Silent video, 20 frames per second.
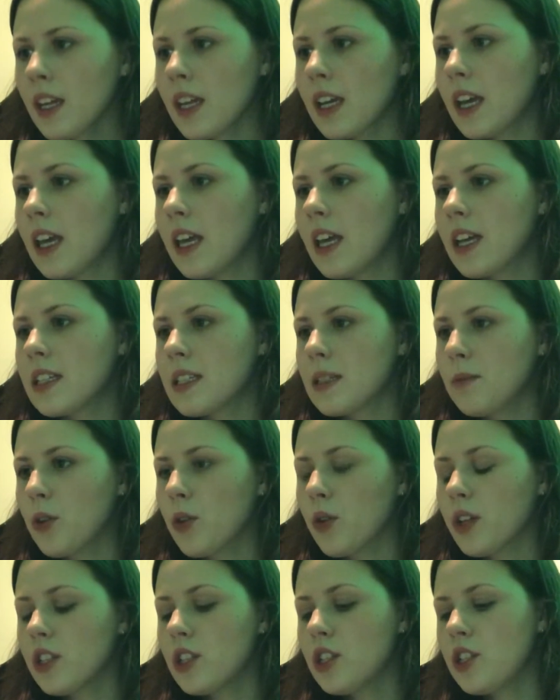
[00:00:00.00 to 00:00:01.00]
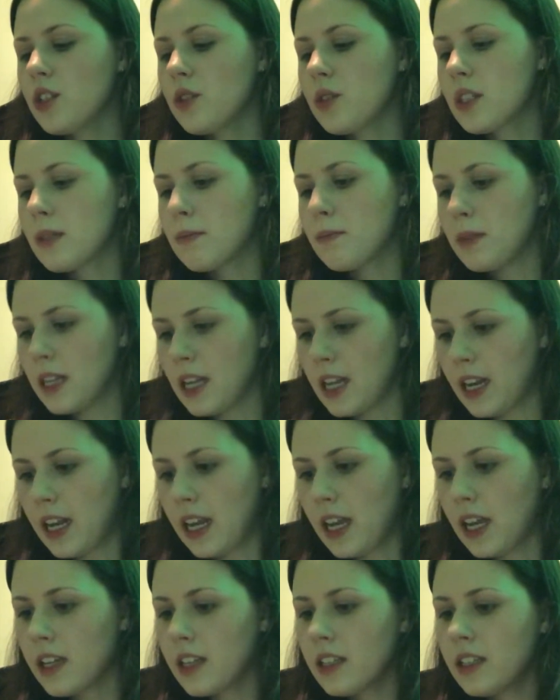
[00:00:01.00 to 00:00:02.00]
And I'm going to do some
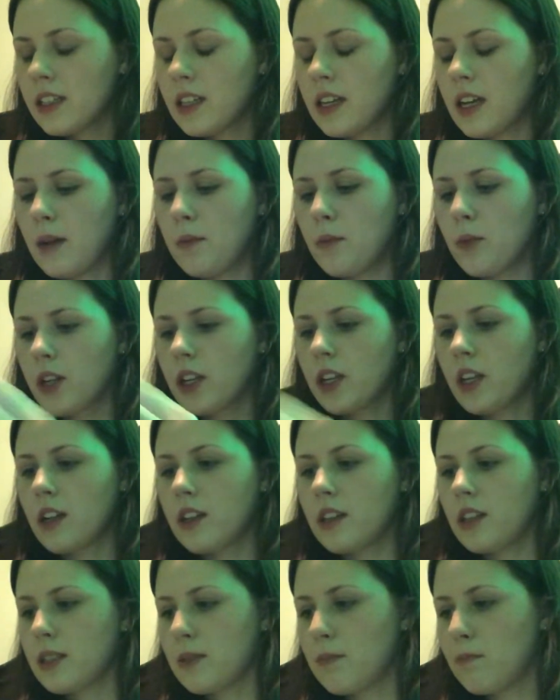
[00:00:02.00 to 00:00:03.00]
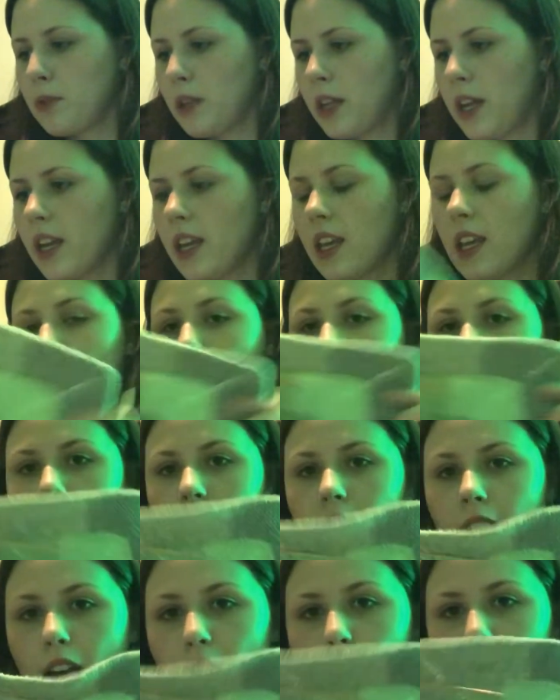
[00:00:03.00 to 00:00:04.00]
knitting. I'm working on this blanket right
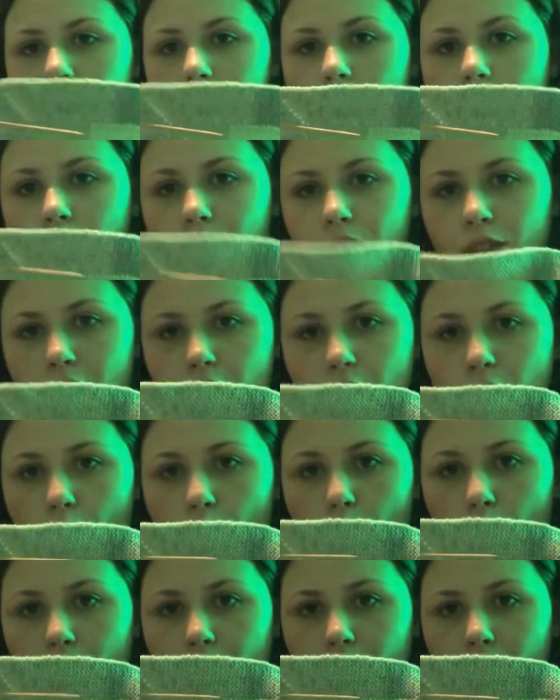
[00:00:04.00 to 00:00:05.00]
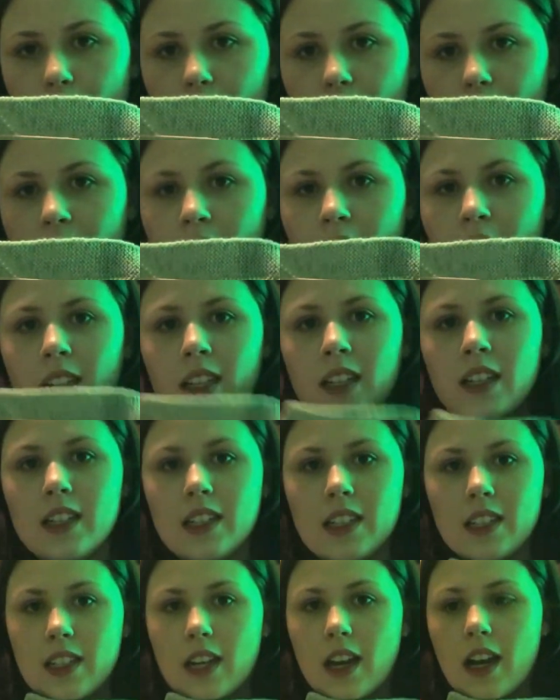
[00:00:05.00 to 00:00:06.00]
now. It's kind of this coil
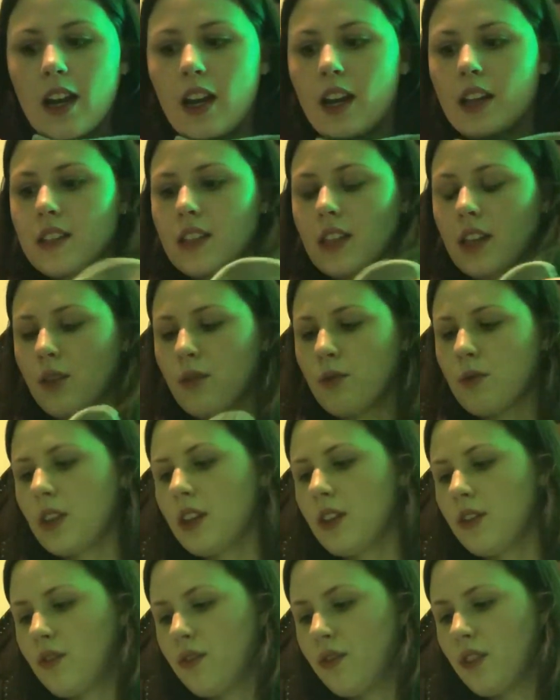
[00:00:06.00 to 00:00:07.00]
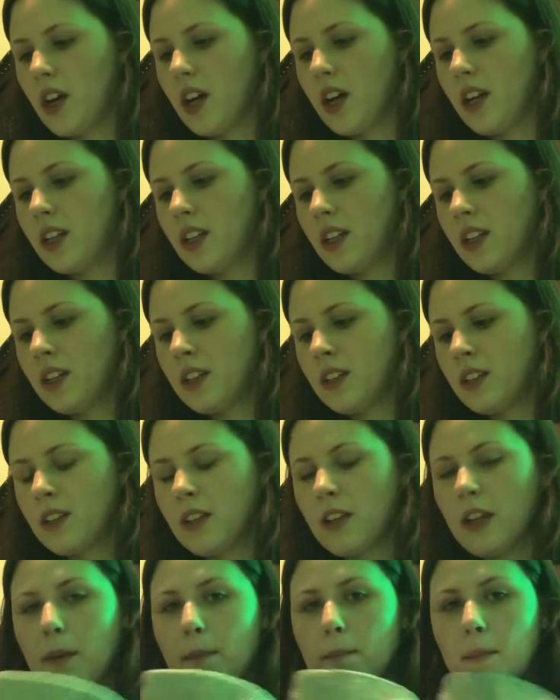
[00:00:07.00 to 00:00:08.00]
design. It's like a really fun
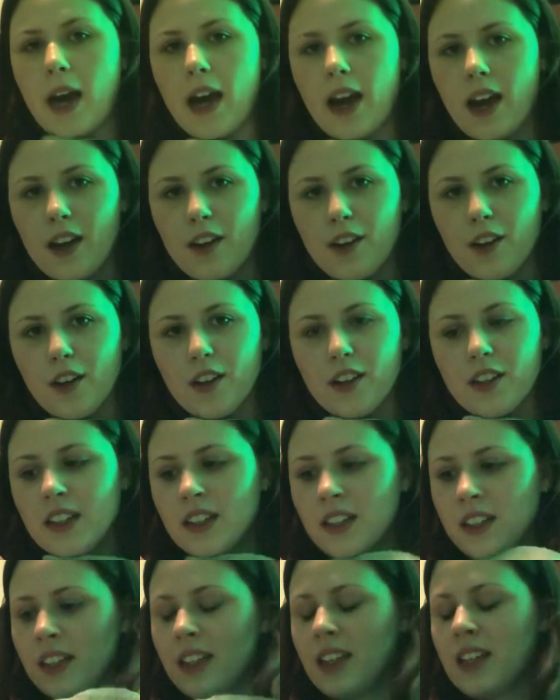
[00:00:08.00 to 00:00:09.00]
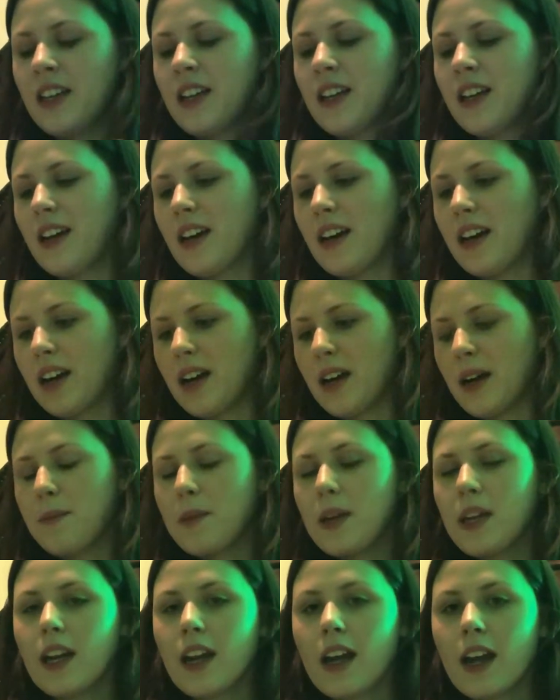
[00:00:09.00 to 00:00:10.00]
pattern.
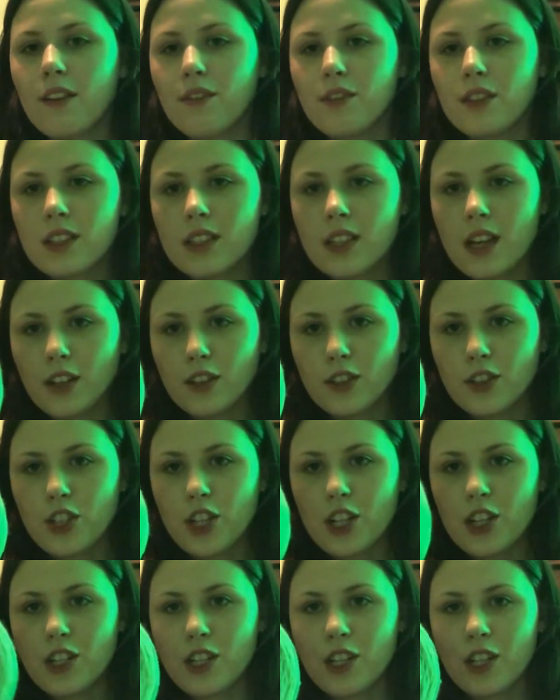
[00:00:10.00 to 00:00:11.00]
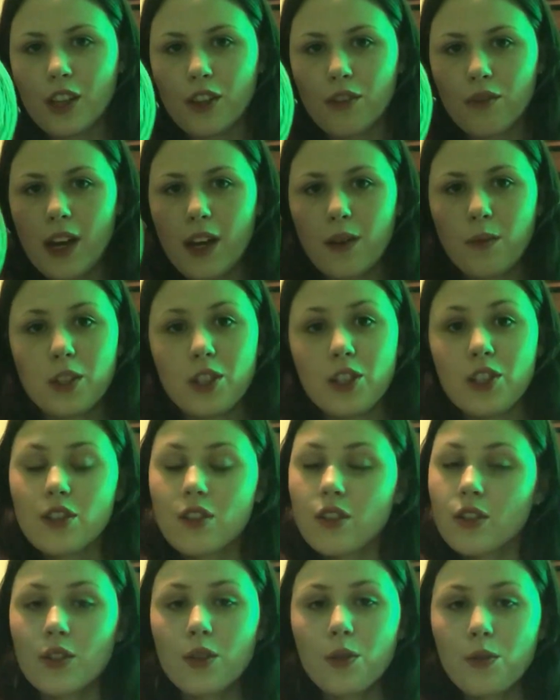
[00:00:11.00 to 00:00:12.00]
And I have this color changing thread, which is
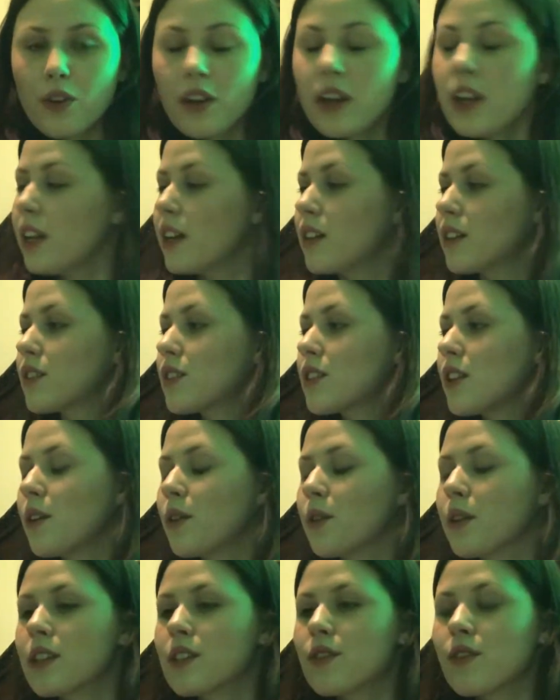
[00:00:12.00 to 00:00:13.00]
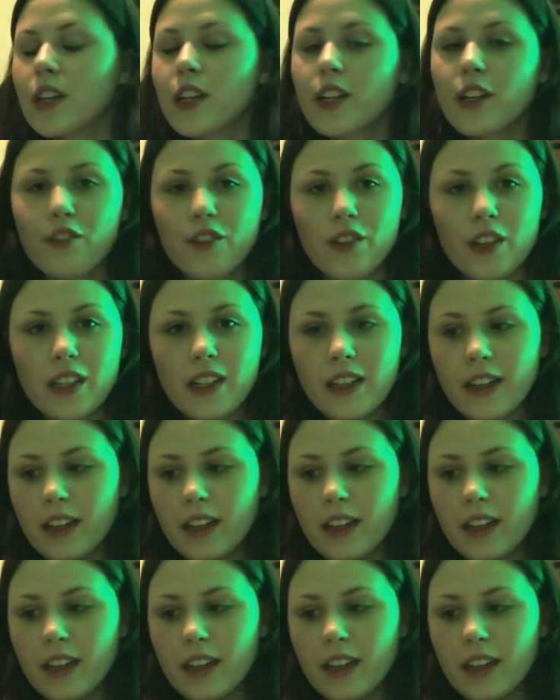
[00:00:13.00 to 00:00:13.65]
also green, so it's very green in